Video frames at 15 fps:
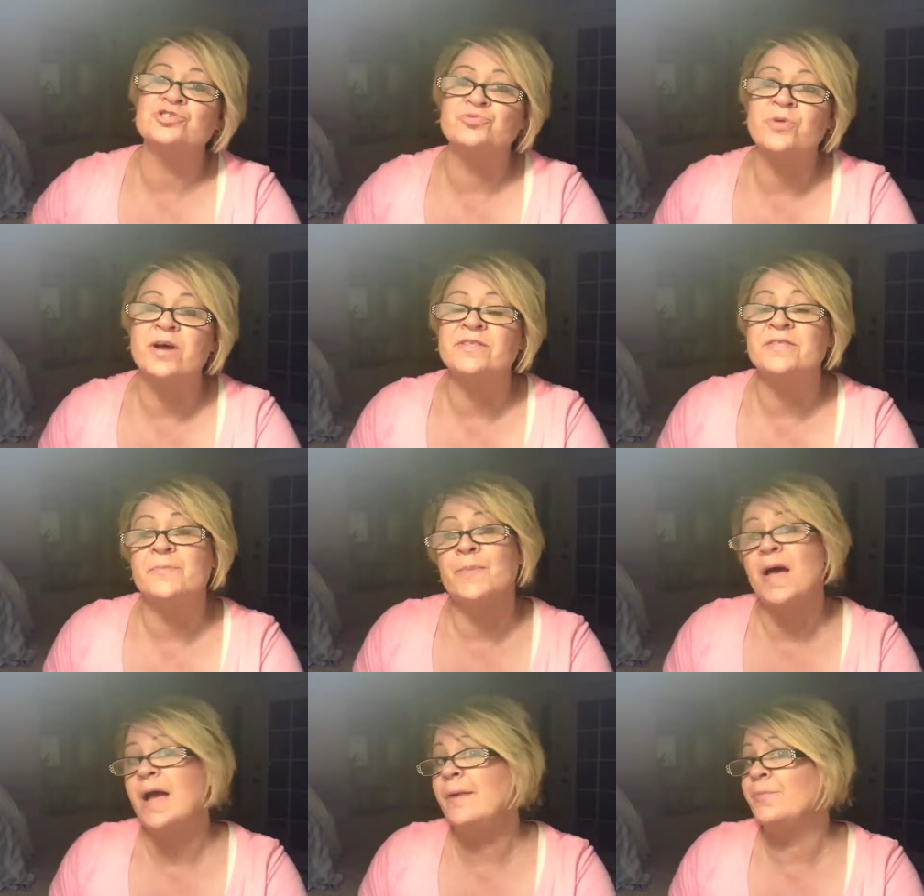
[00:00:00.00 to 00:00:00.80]
throughout the
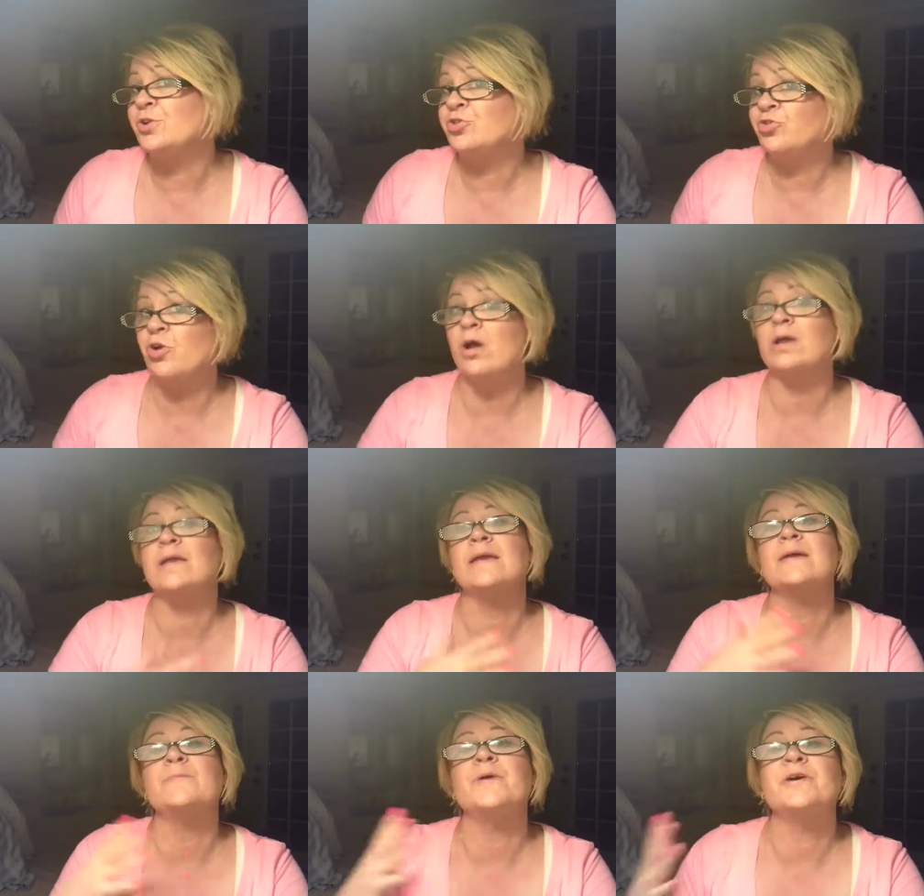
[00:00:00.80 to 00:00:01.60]
Bible
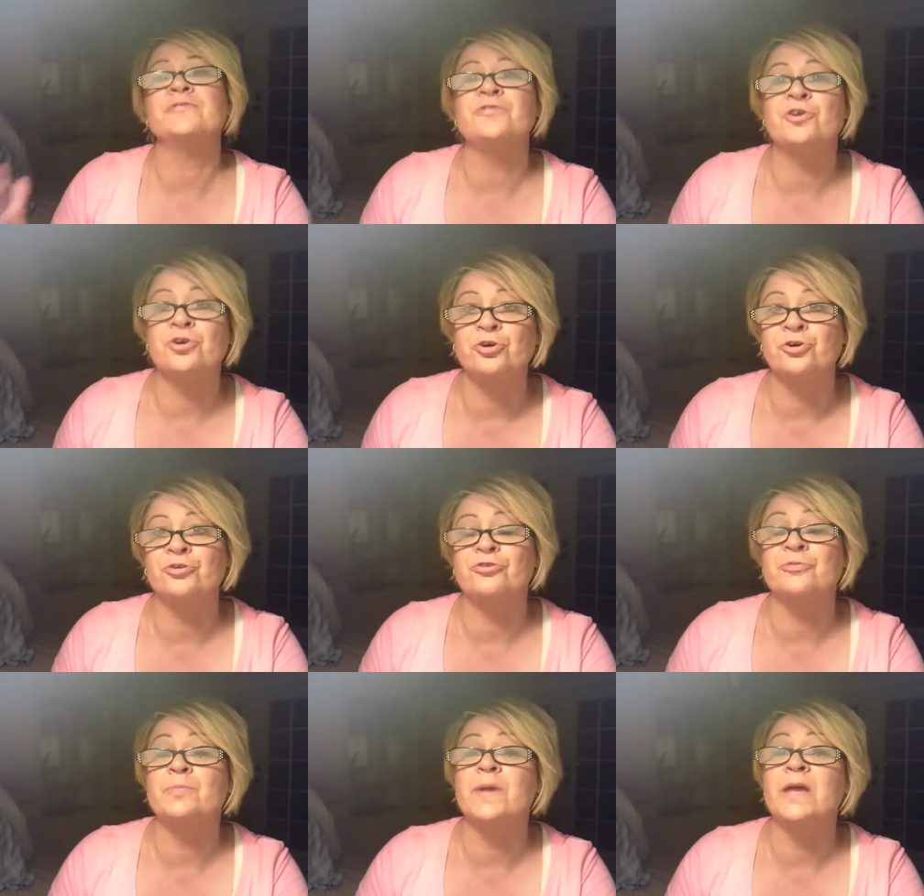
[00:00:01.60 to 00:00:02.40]
talking about the
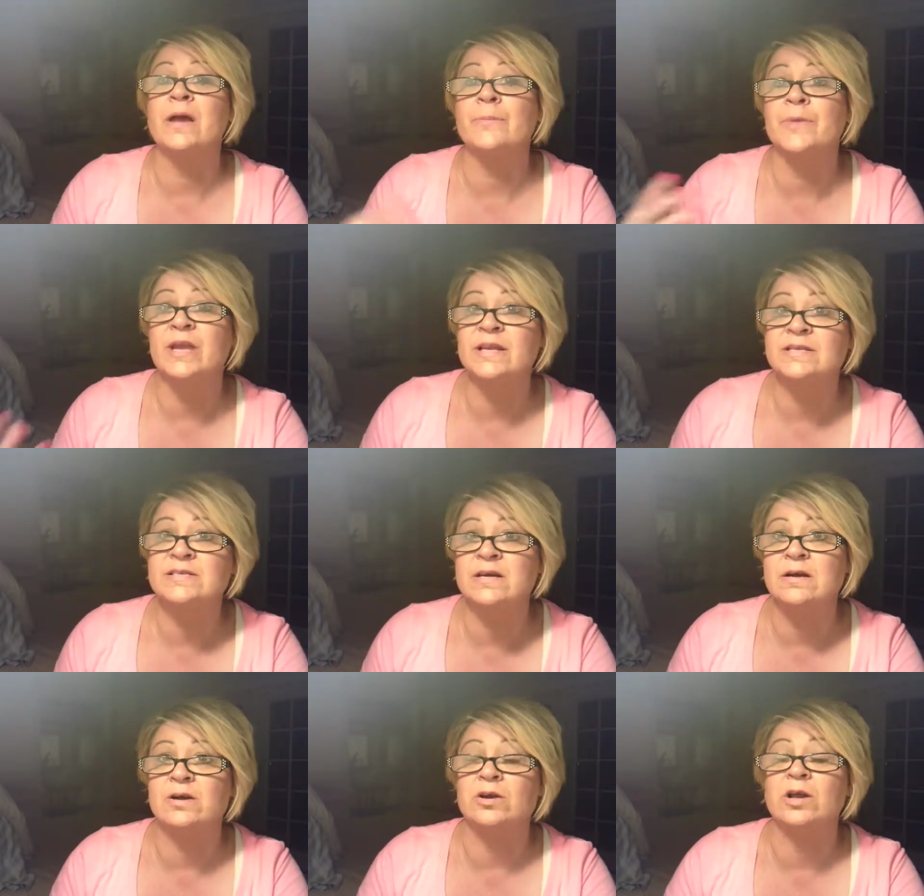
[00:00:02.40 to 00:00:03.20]
earth becoming
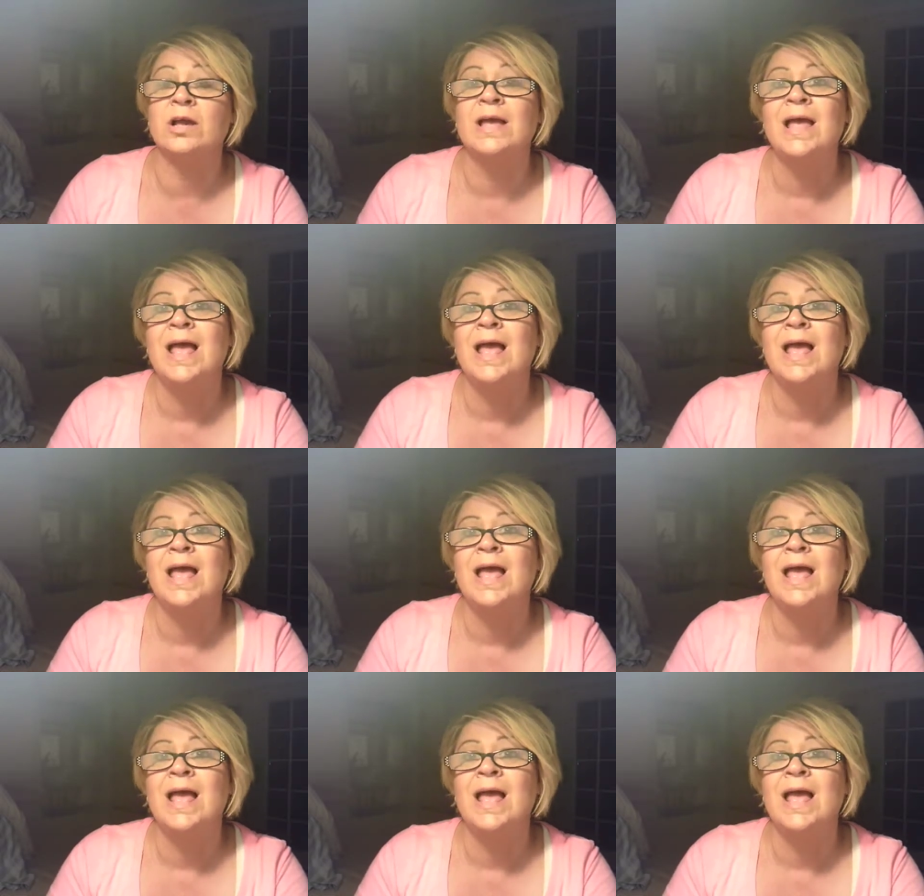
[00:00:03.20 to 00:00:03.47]
dark.